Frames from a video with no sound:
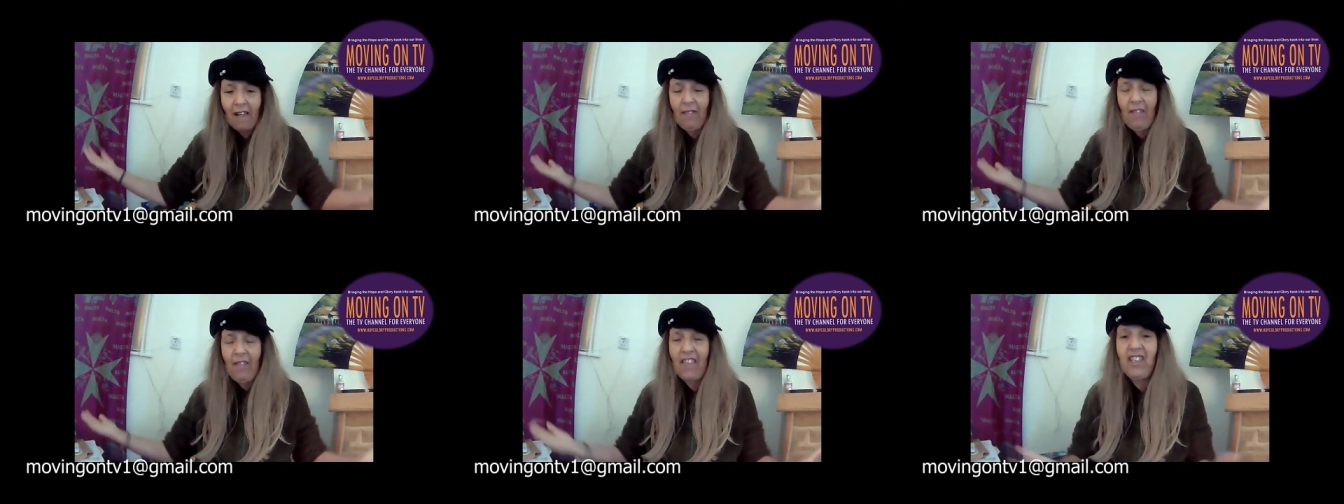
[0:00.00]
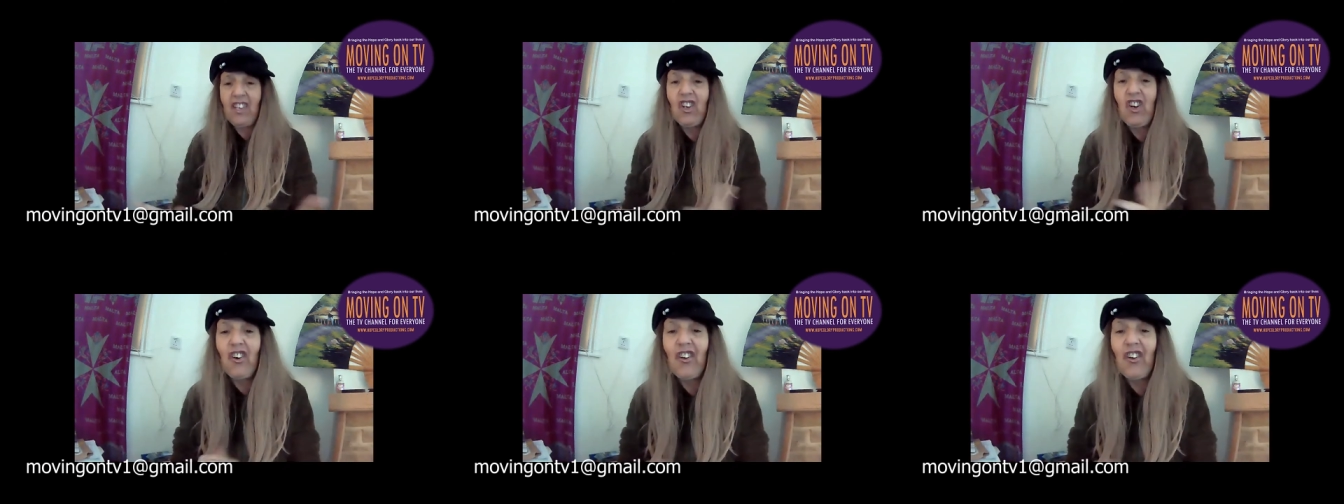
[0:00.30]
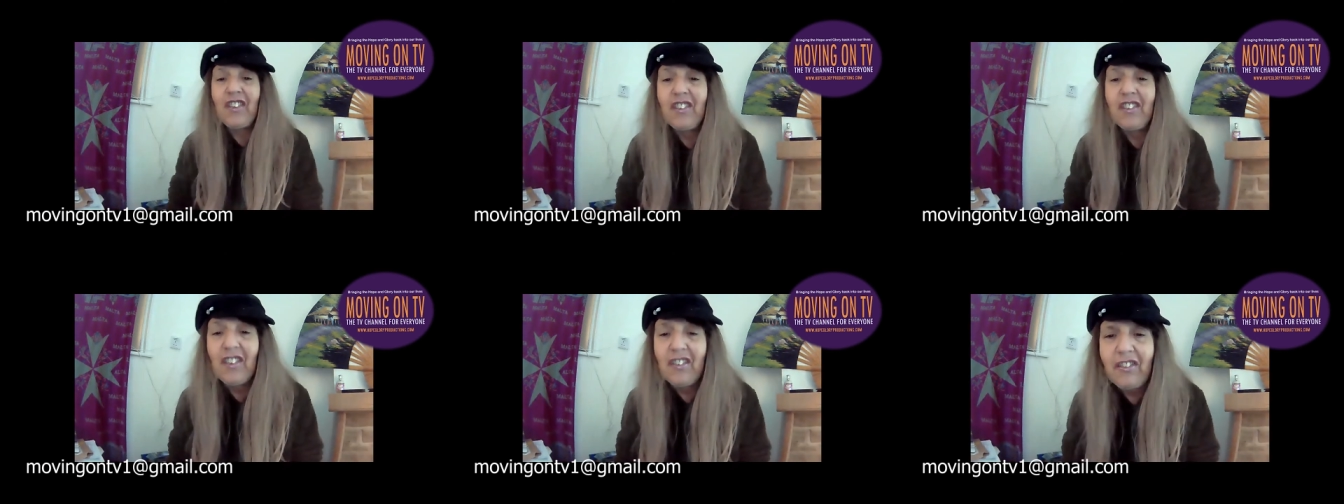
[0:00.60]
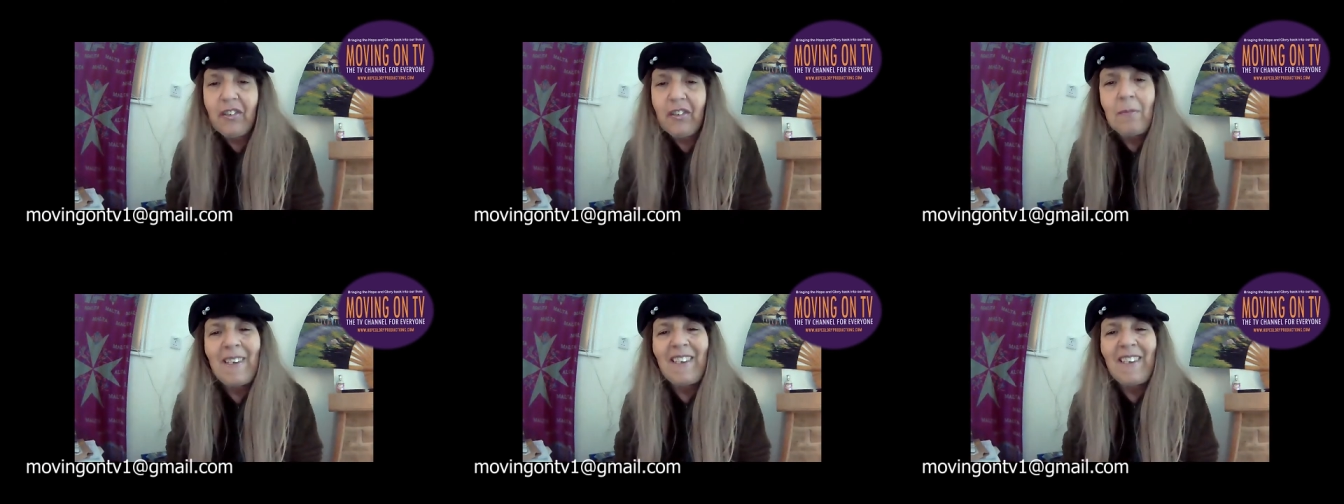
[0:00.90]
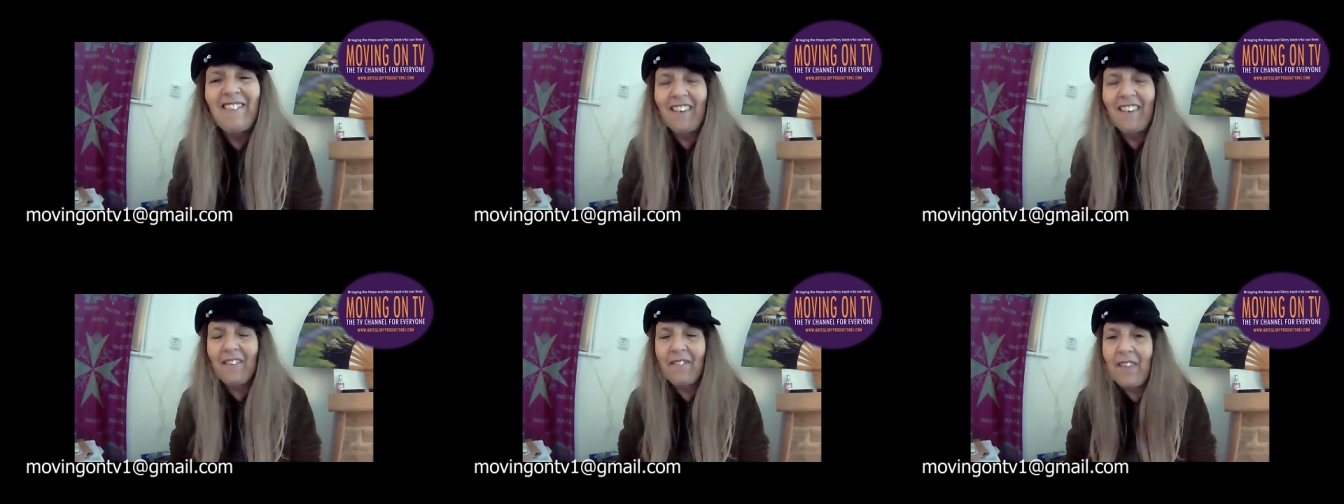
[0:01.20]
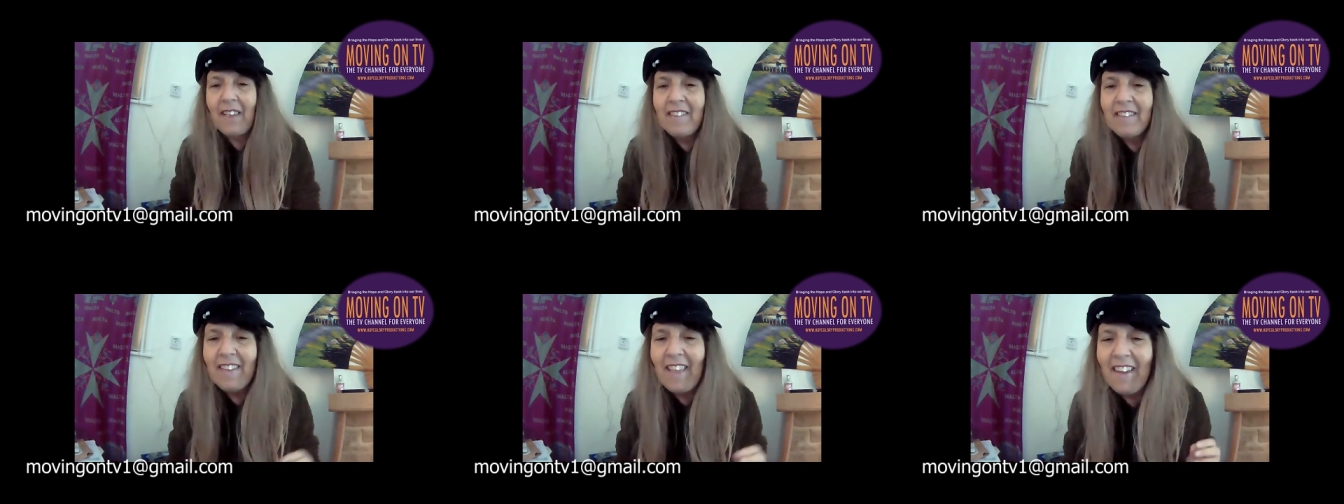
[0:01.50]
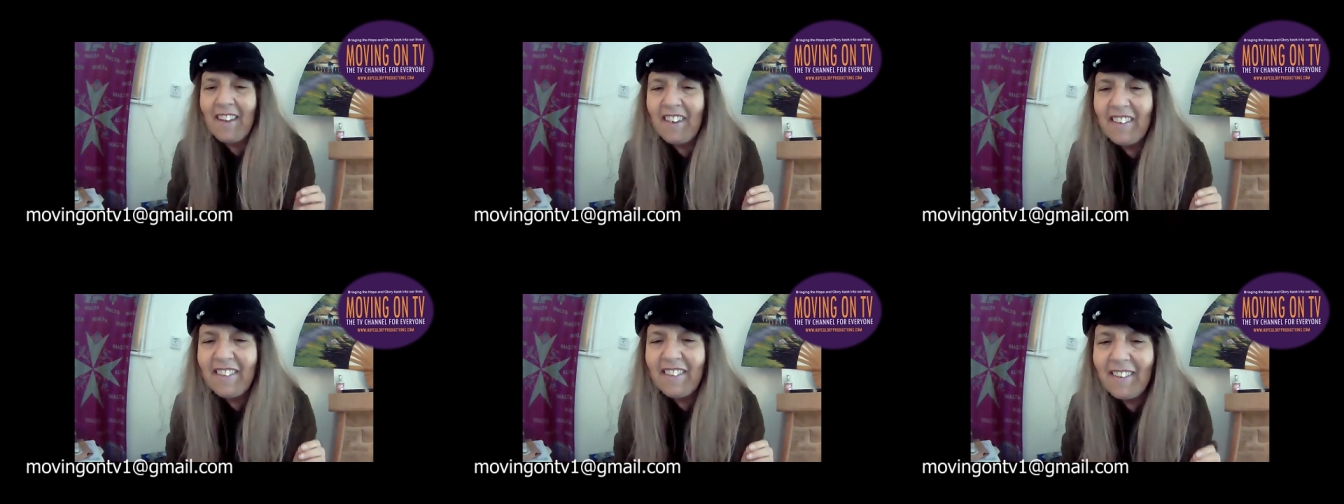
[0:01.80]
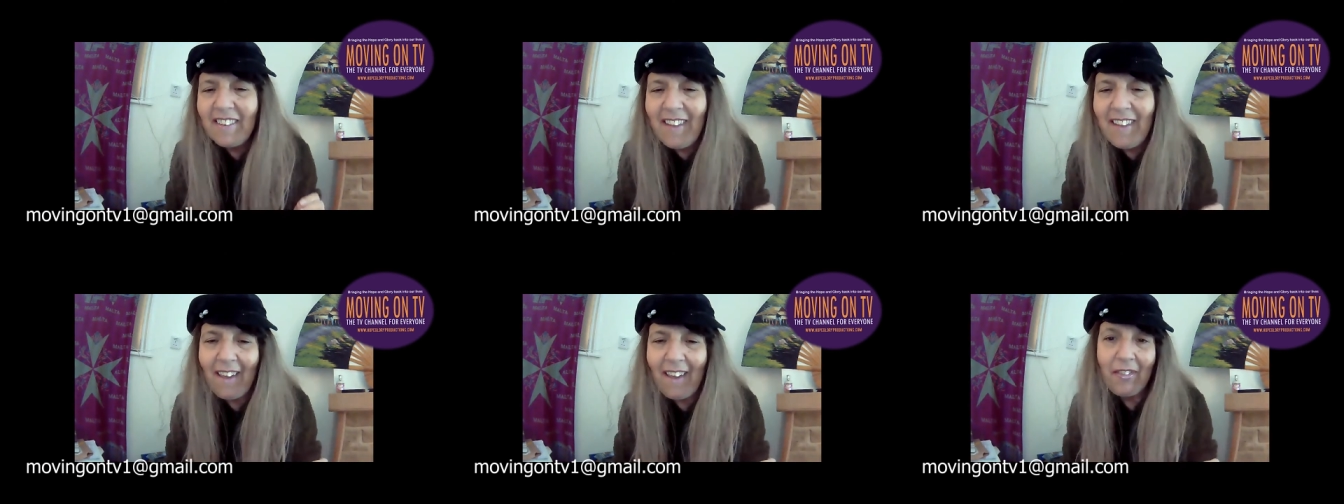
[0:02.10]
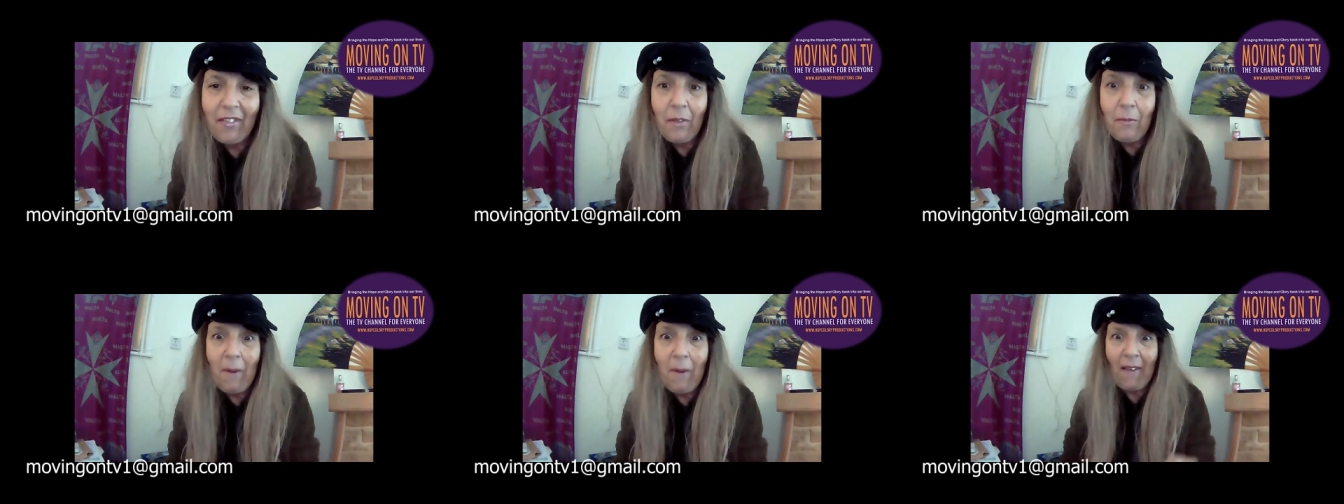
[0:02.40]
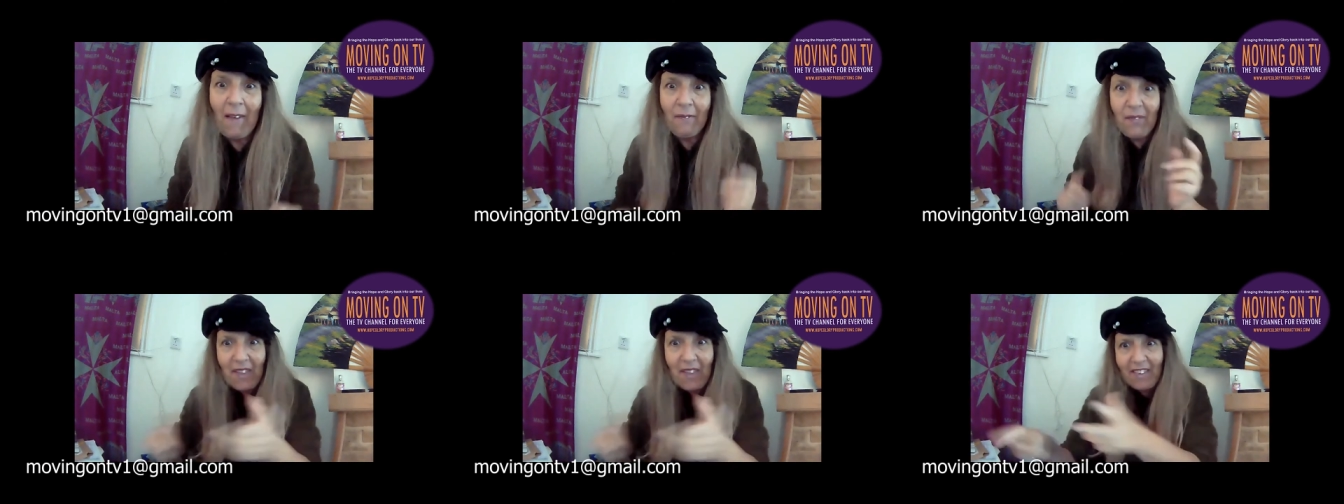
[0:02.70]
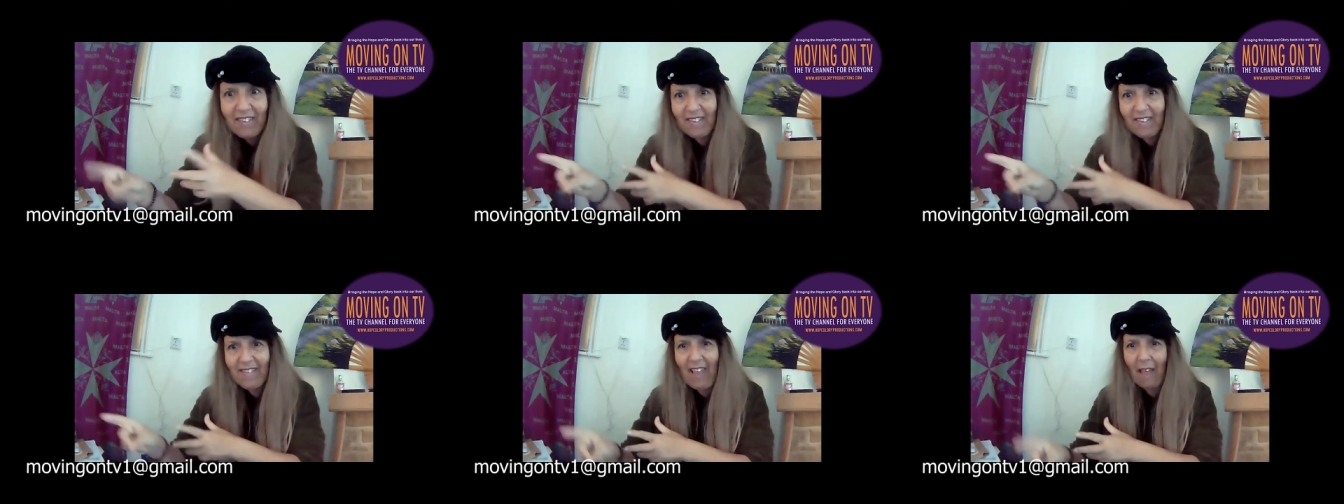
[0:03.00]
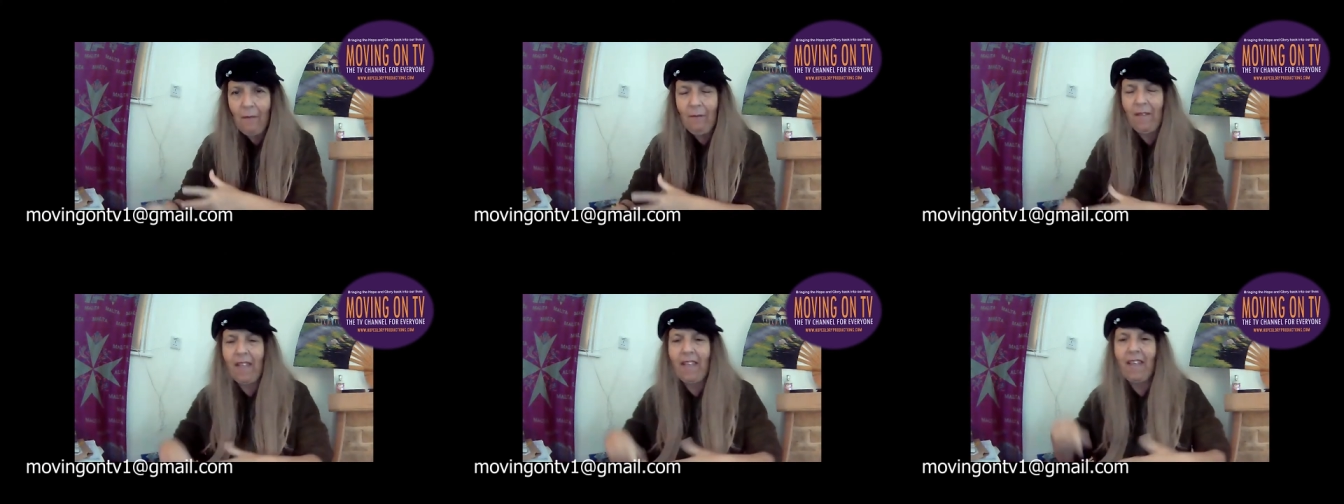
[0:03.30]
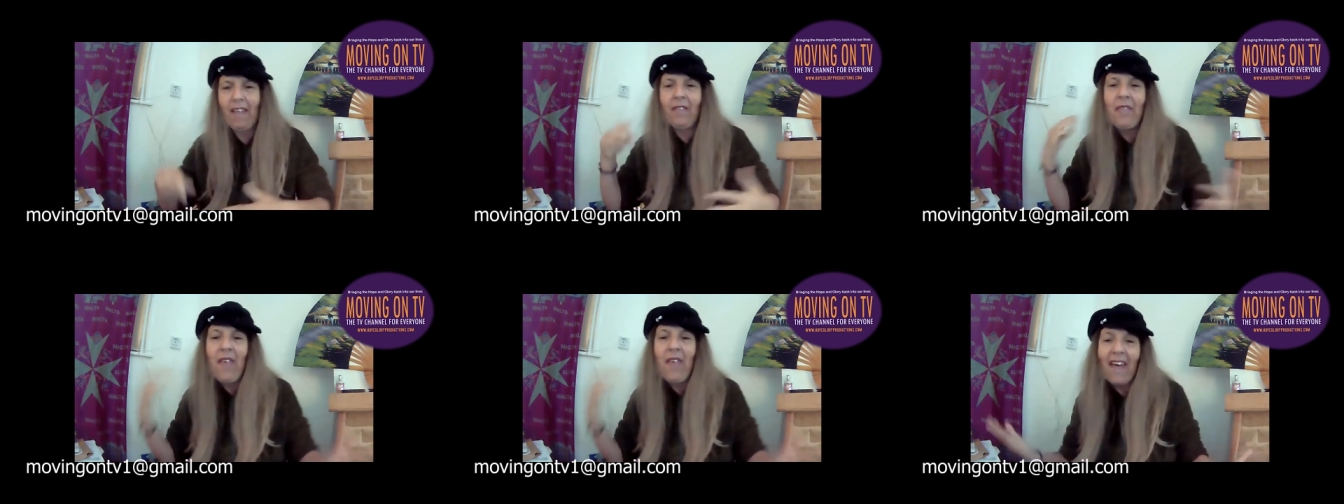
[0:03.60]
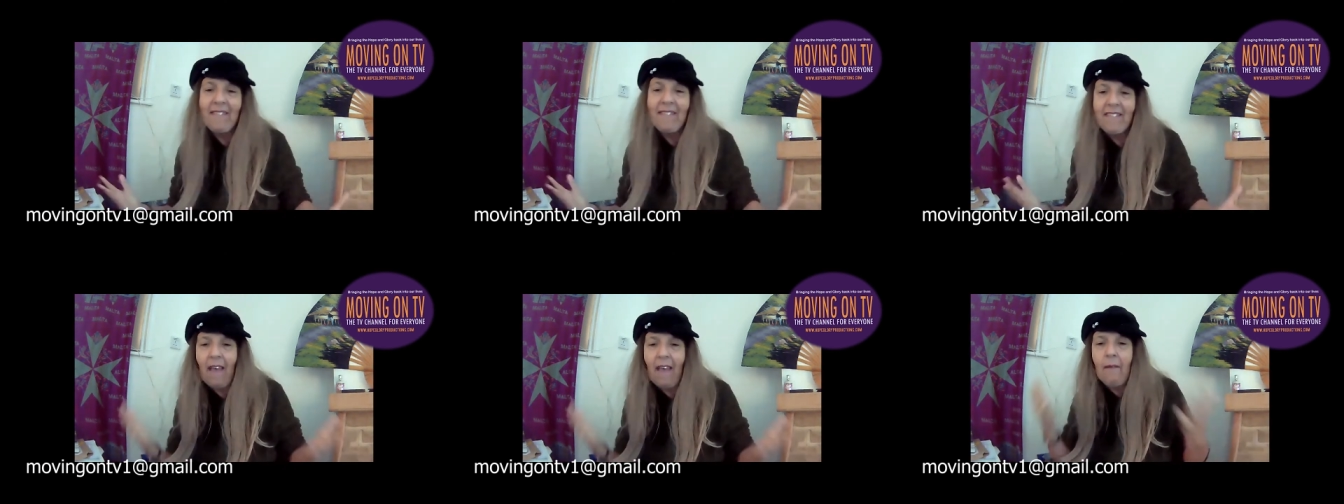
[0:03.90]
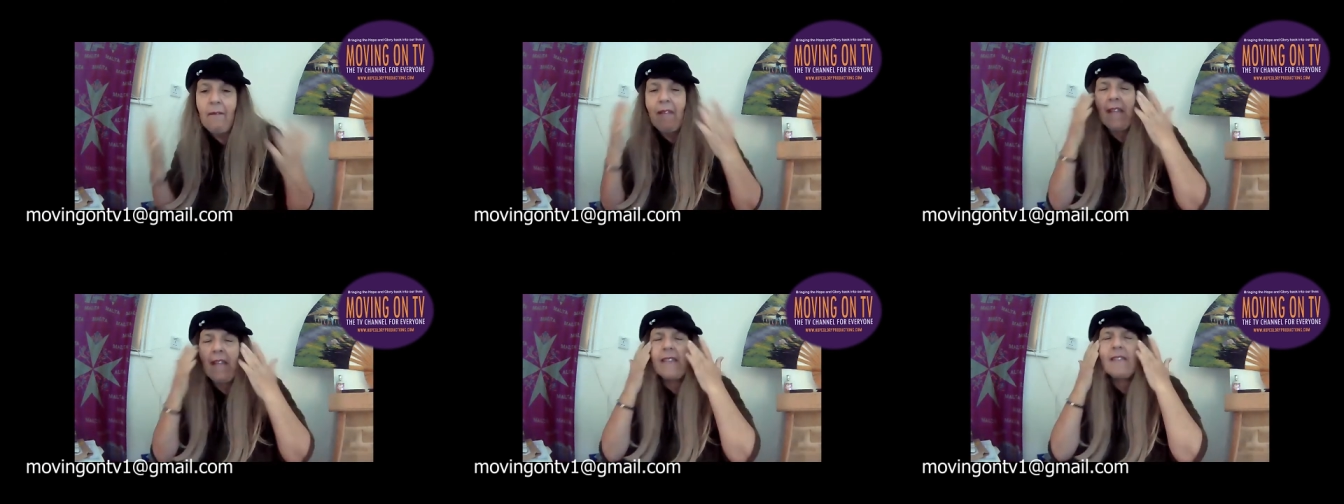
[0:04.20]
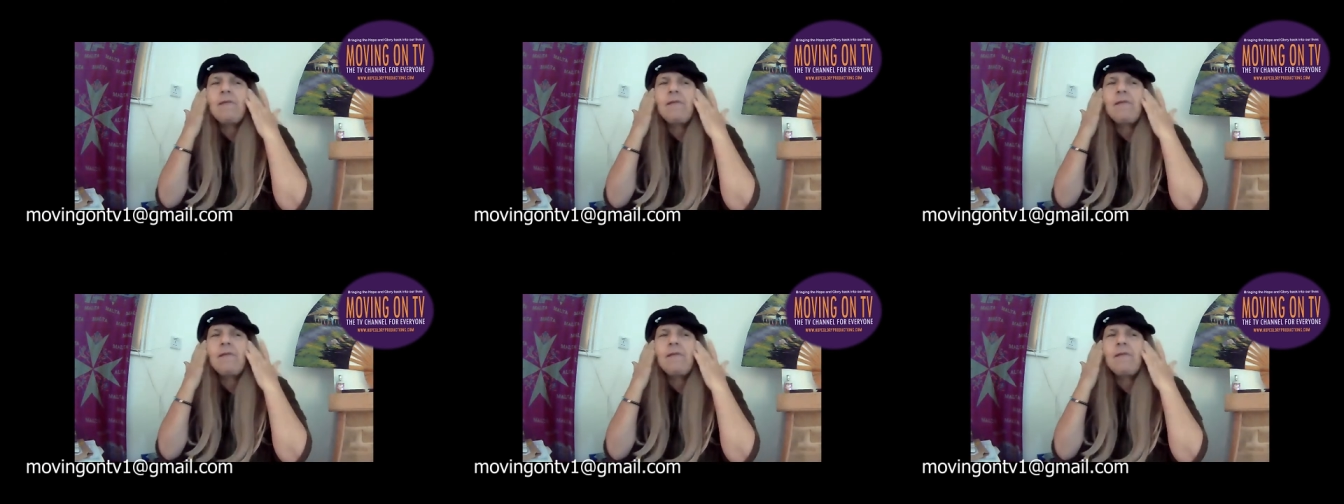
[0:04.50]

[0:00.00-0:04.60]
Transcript: And then you go on social media and they scare you to death about this is happening and that's happening.